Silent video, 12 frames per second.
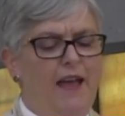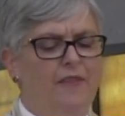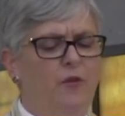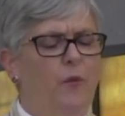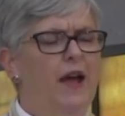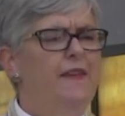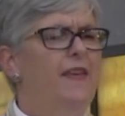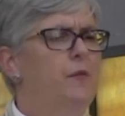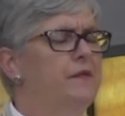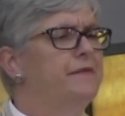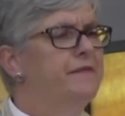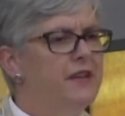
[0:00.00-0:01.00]
and the way they
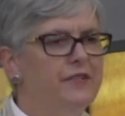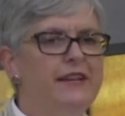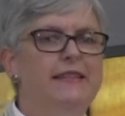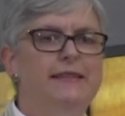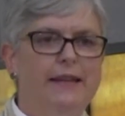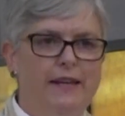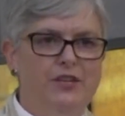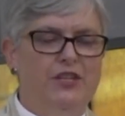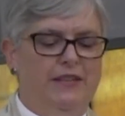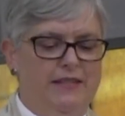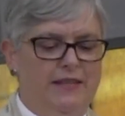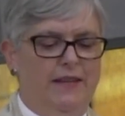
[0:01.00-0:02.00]
were very
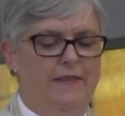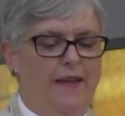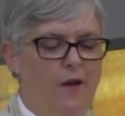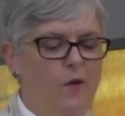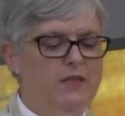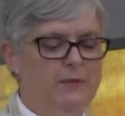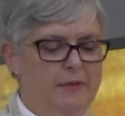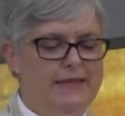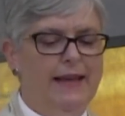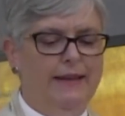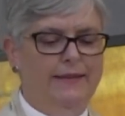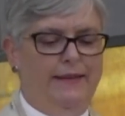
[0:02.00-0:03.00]
diligent in their
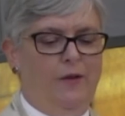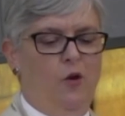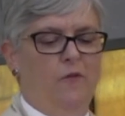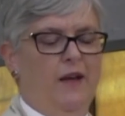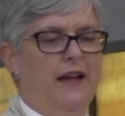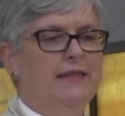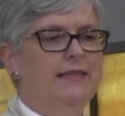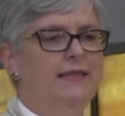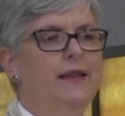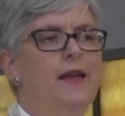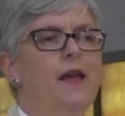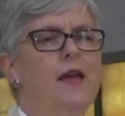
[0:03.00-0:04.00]
hospitality of us.